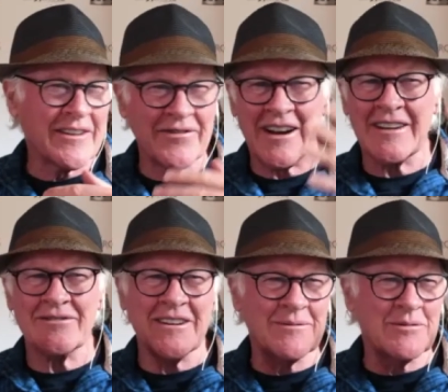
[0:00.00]
like five
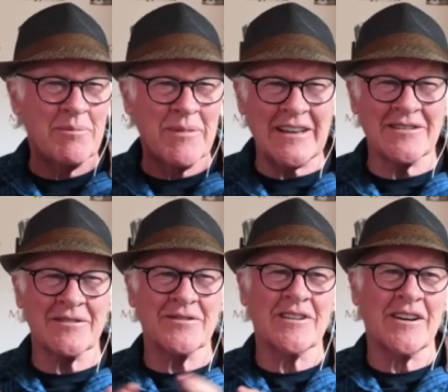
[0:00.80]
times.
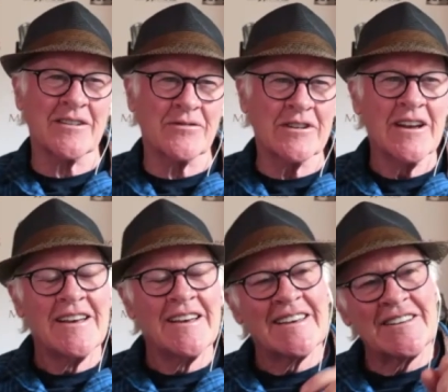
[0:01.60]
Amazing photographer.
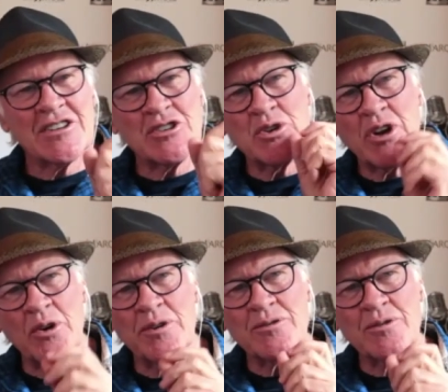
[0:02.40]
He says, You
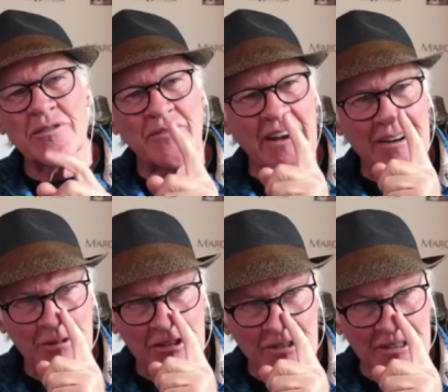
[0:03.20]
go into an
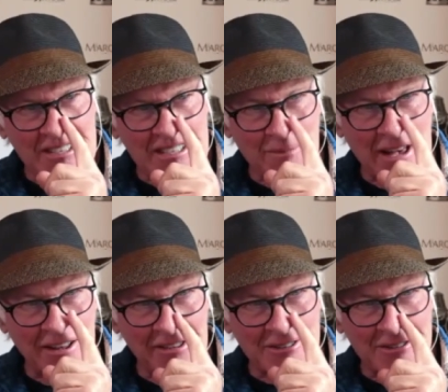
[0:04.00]
environment, you just
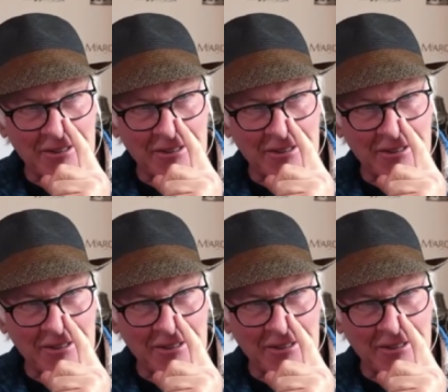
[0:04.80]
smell there's a